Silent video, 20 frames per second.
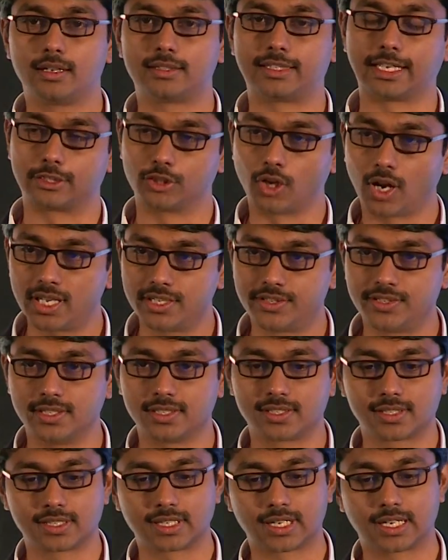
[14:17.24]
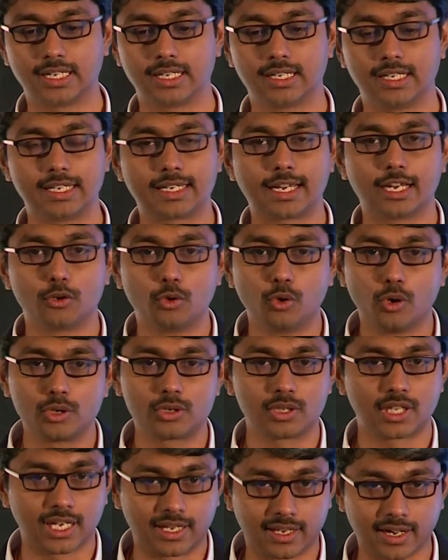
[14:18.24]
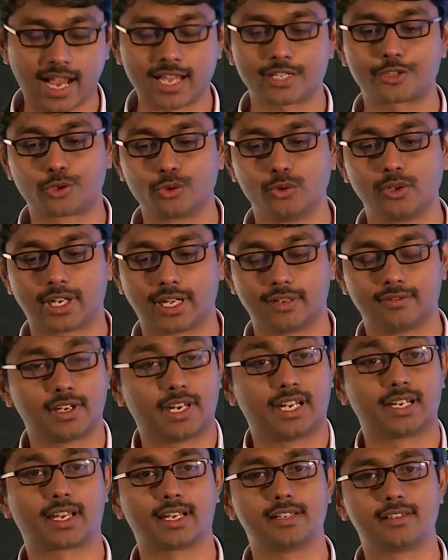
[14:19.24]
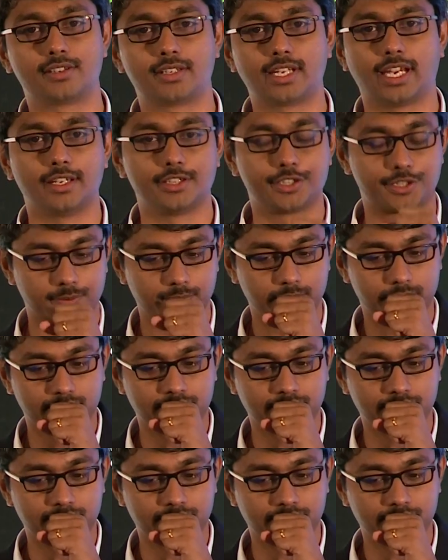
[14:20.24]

technologies, right? It can go to the grassroots level and can change,